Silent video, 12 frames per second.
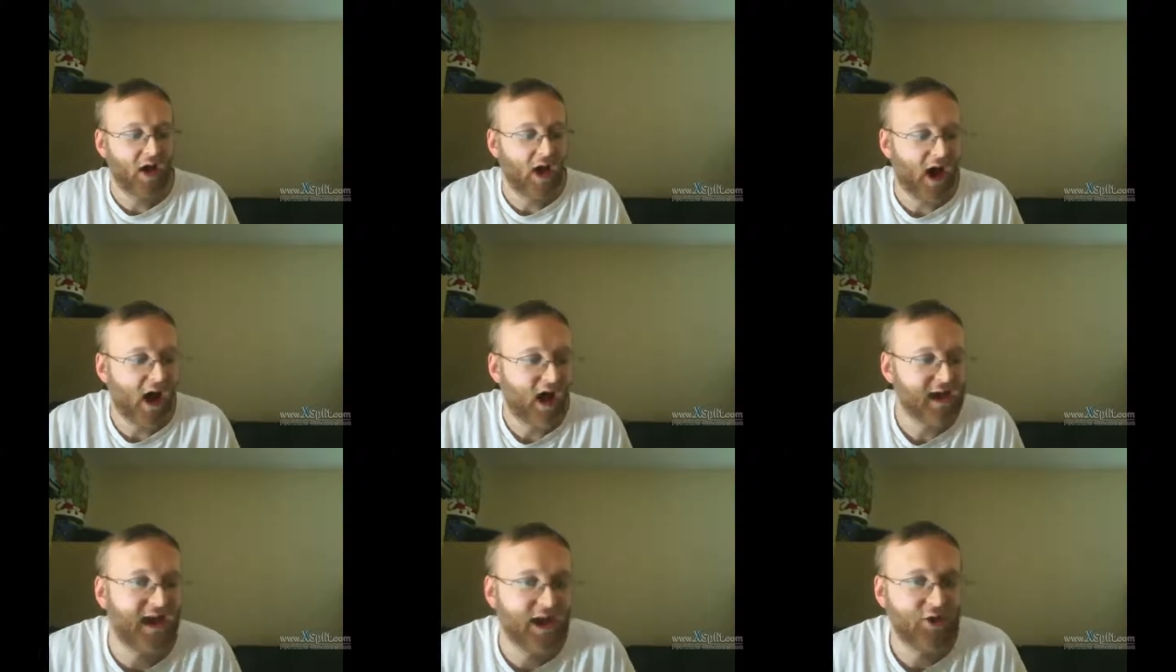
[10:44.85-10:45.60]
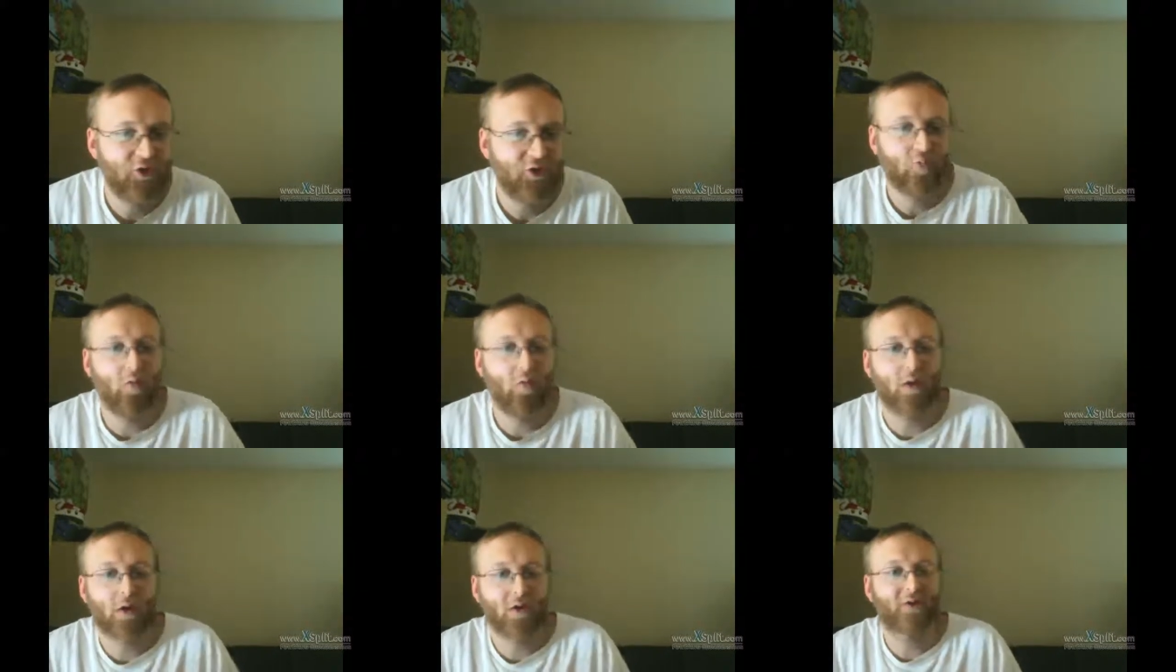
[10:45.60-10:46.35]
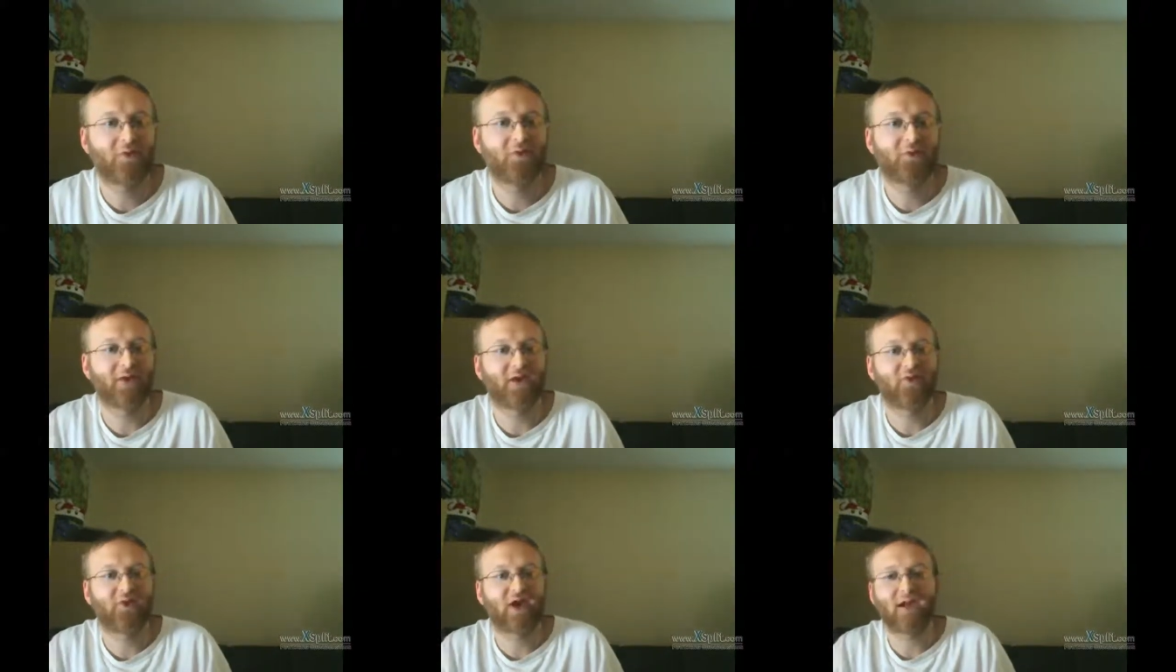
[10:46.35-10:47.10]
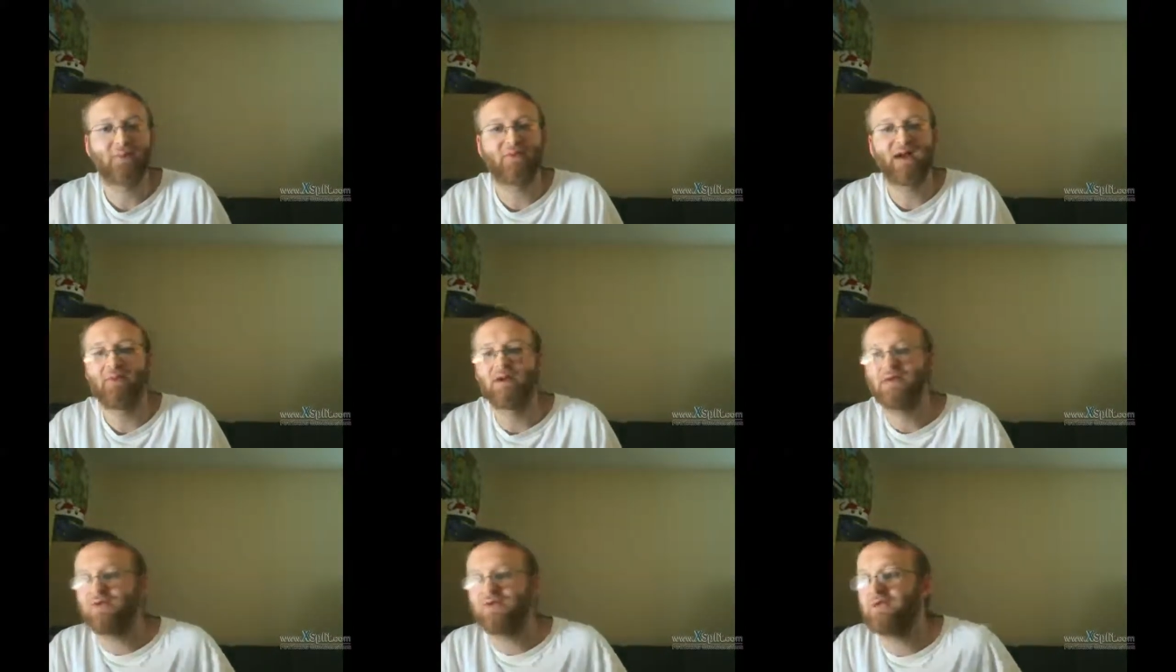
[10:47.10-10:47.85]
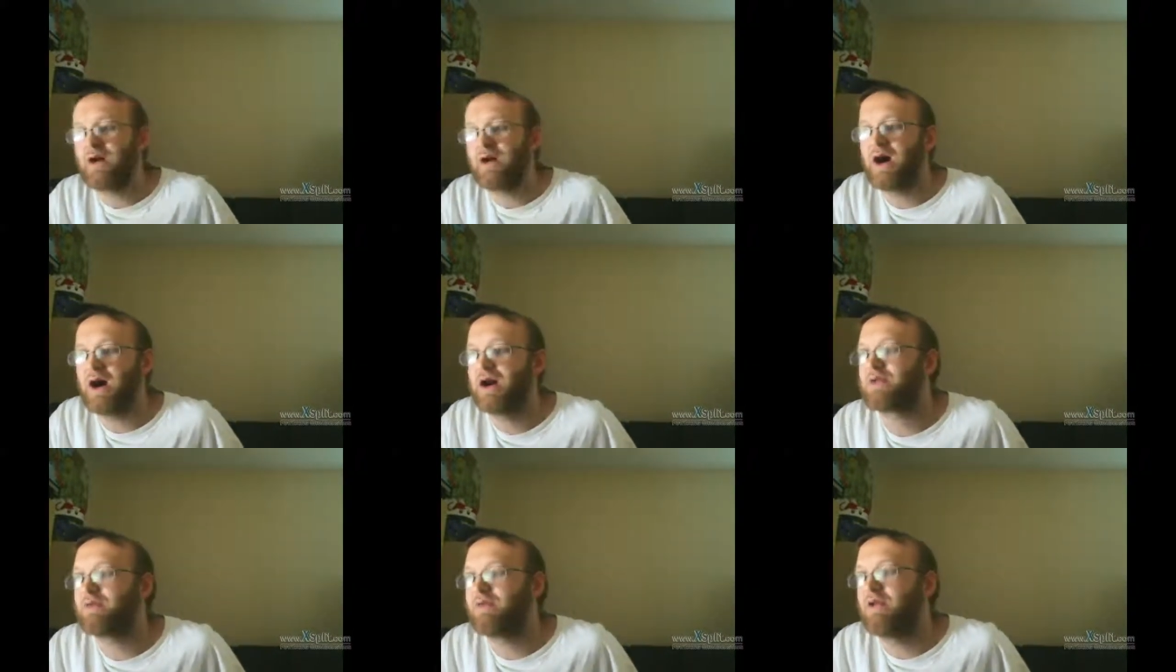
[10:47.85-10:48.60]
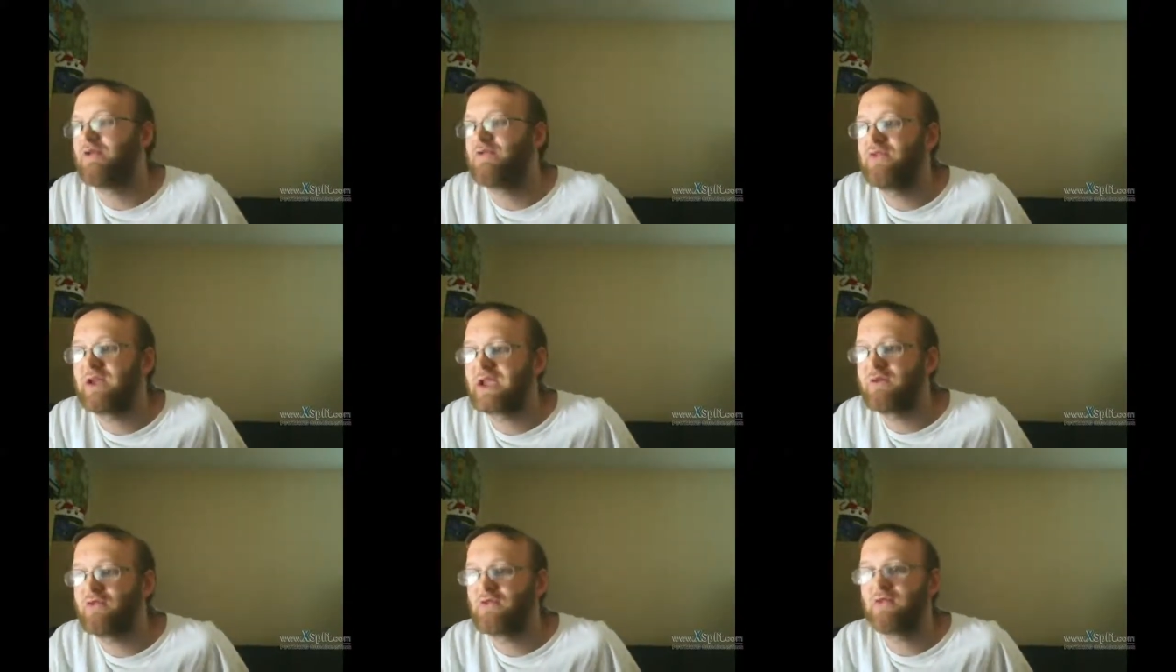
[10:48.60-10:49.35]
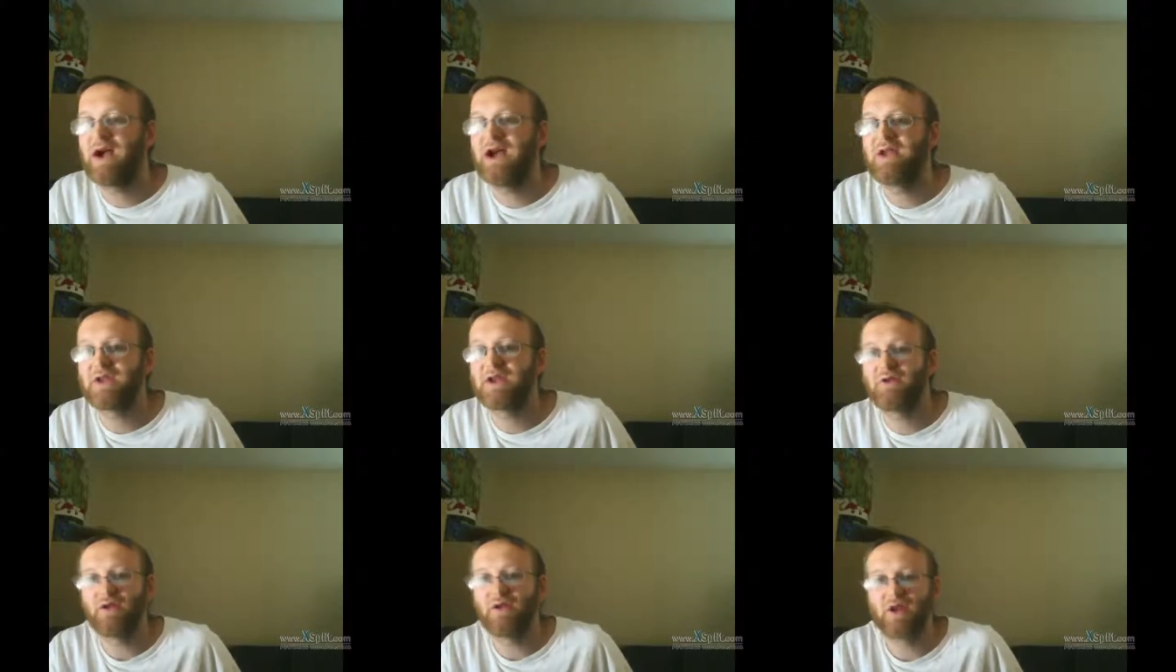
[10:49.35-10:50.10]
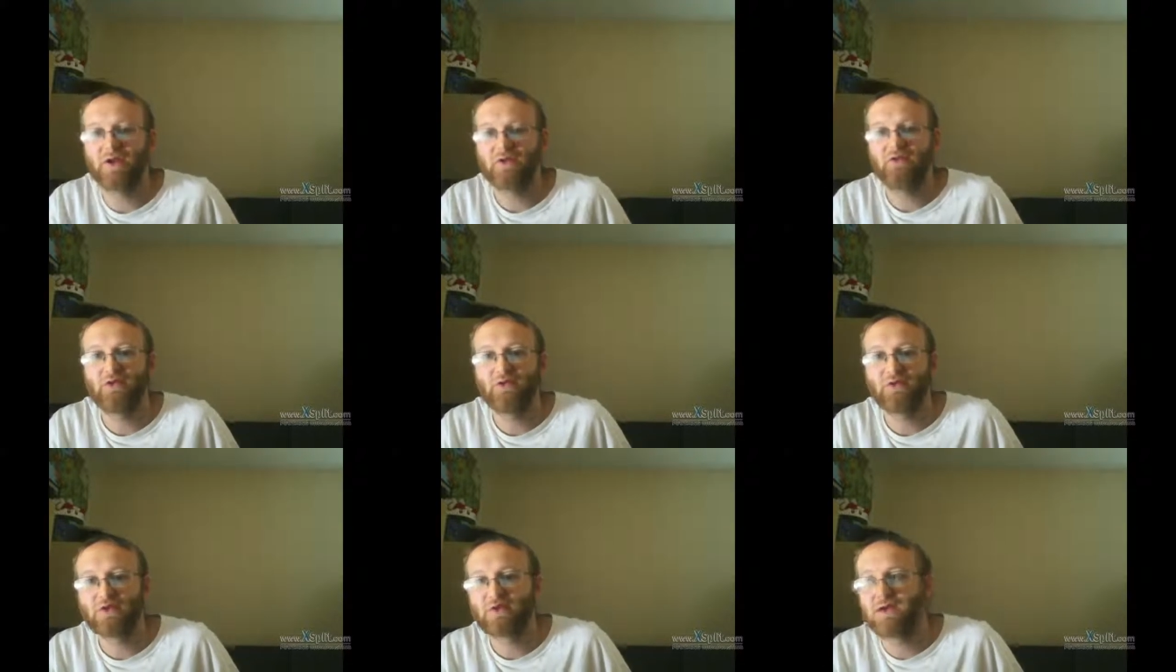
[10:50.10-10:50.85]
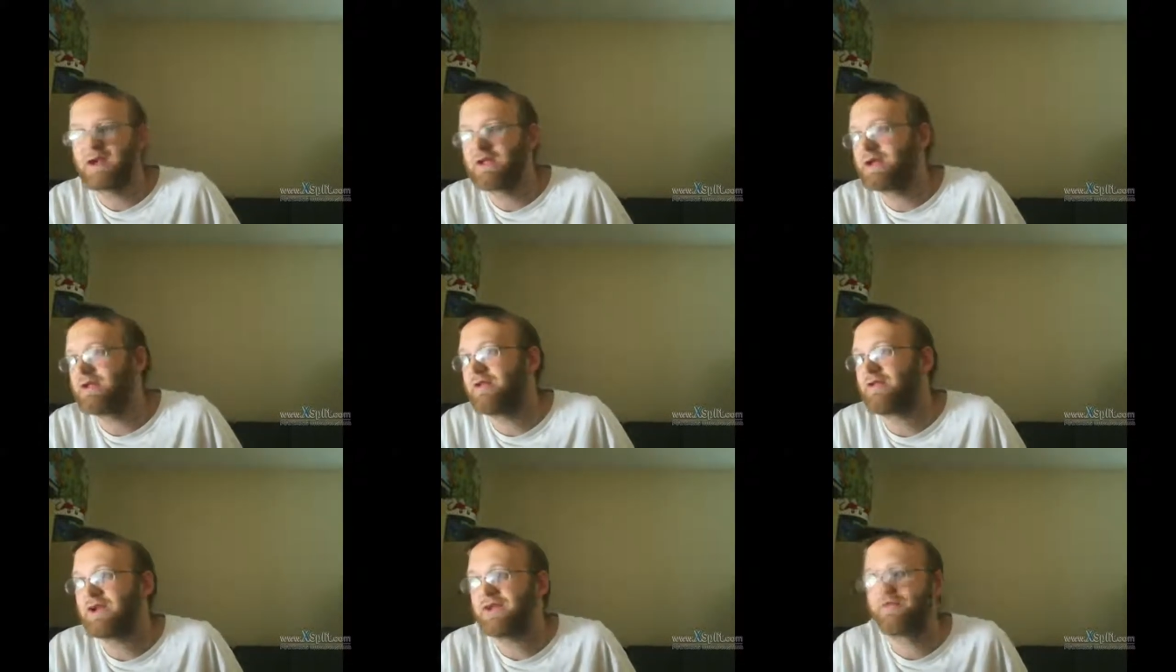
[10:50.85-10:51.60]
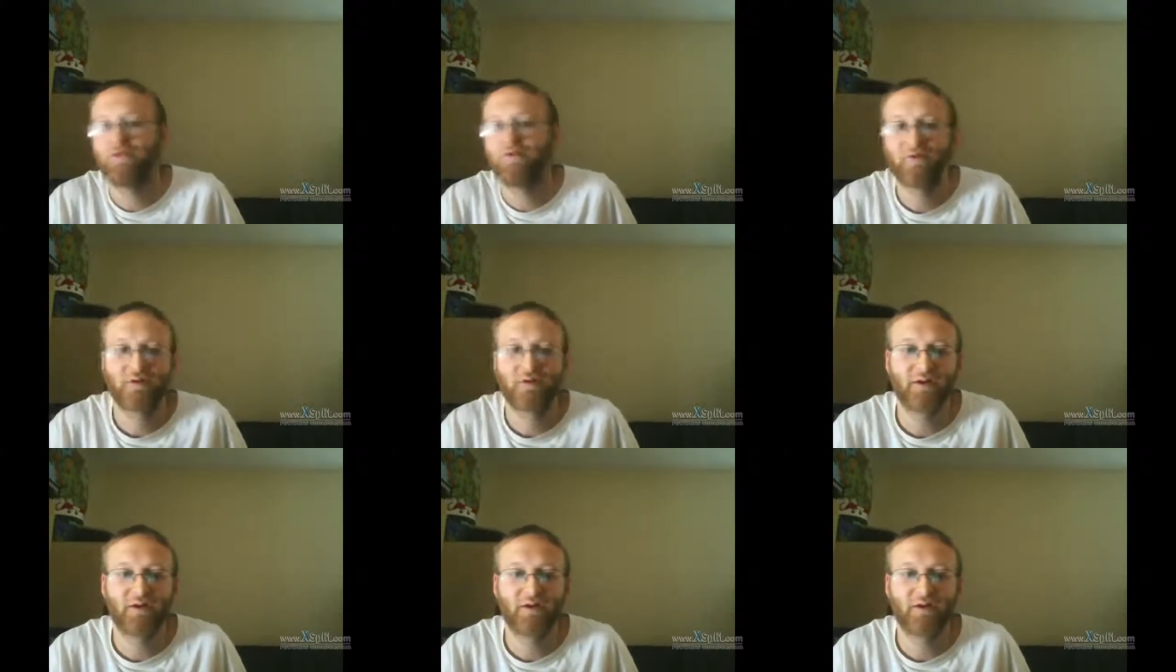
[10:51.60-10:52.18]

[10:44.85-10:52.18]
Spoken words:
I had to work for these games. I went to 100+ sales. I had to go to another store. I had to go to this guy's store.